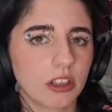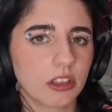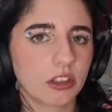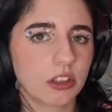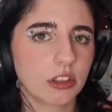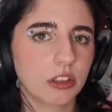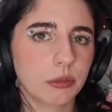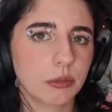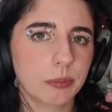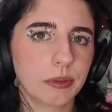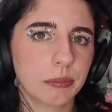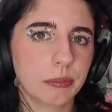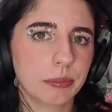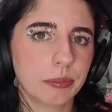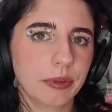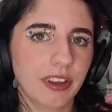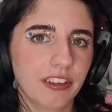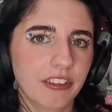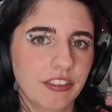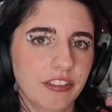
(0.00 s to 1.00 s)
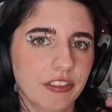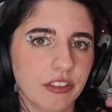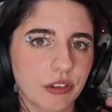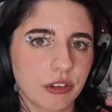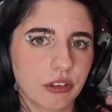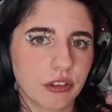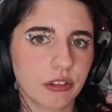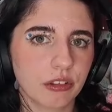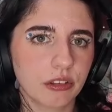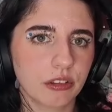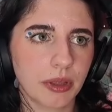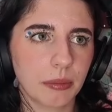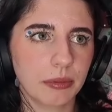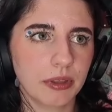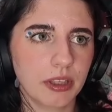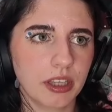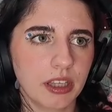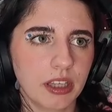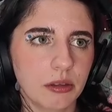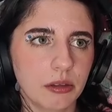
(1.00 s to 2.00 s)
It could have been Bigfoot.
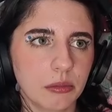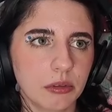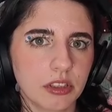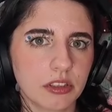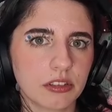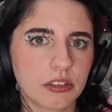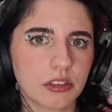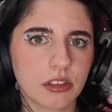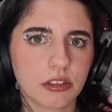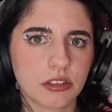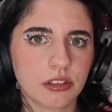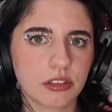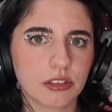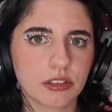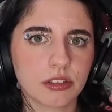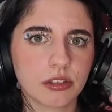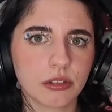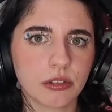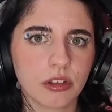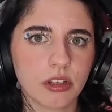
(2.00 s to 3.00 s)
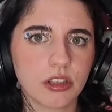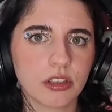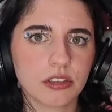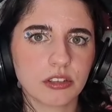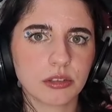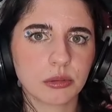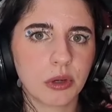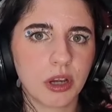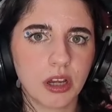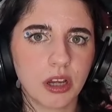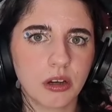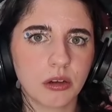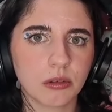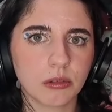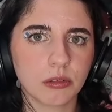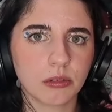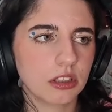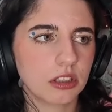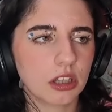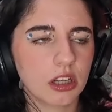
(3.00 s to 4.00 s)
Maybe he wanted to go to the toilet as
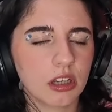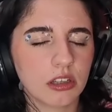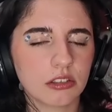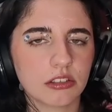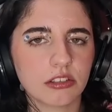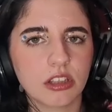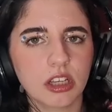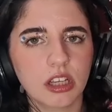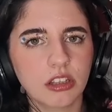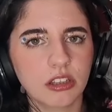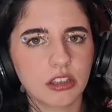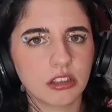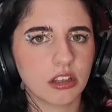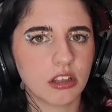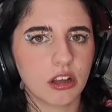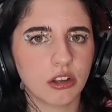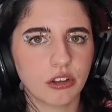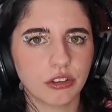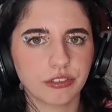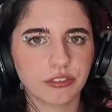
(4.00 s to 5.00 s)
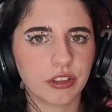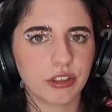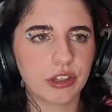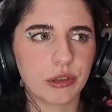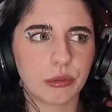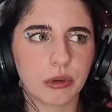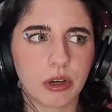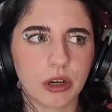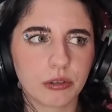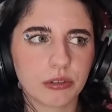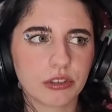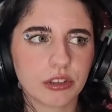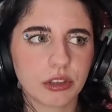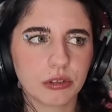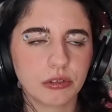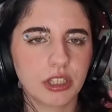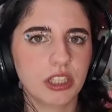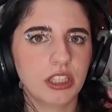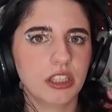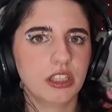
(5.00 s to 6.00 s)
well, and he can't see in the dark very well,
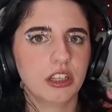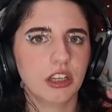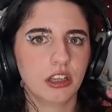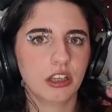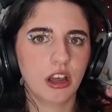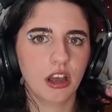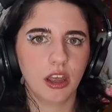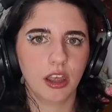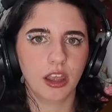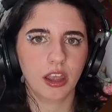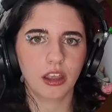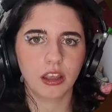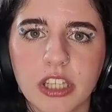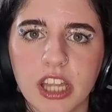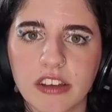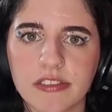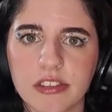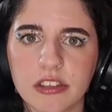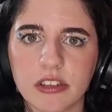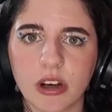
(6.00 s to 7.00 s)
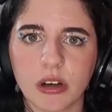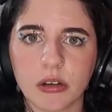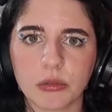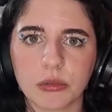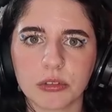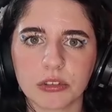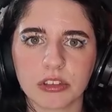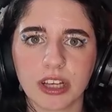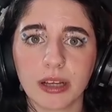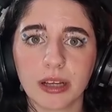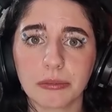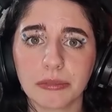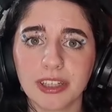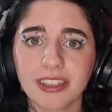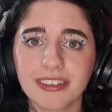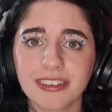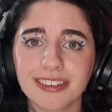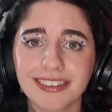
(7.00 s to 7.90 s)
so needed a light. Never know what's happening.